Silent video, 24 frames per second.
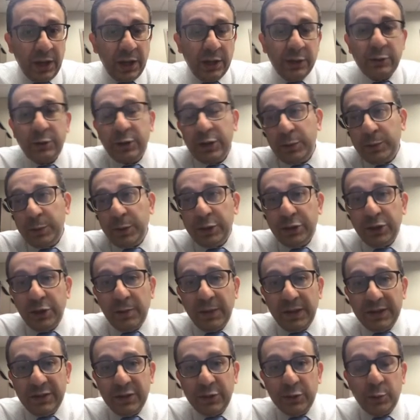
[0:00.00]
So respiratory
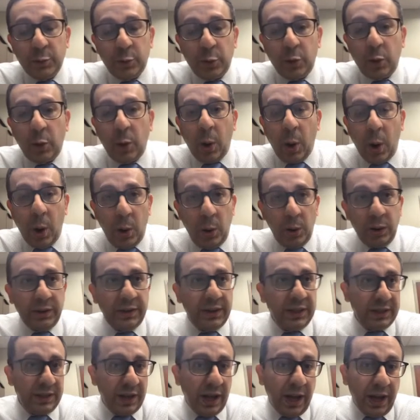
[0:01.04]
muscles work all
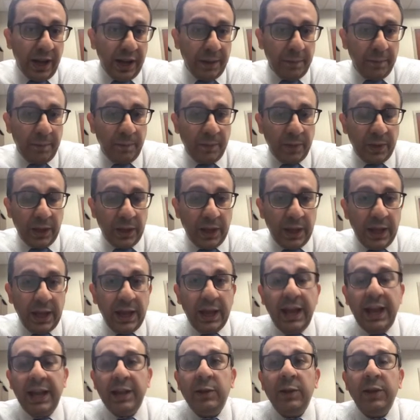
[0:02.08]
the time.
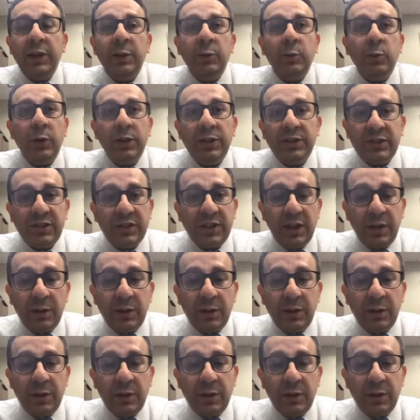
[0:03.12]
And then when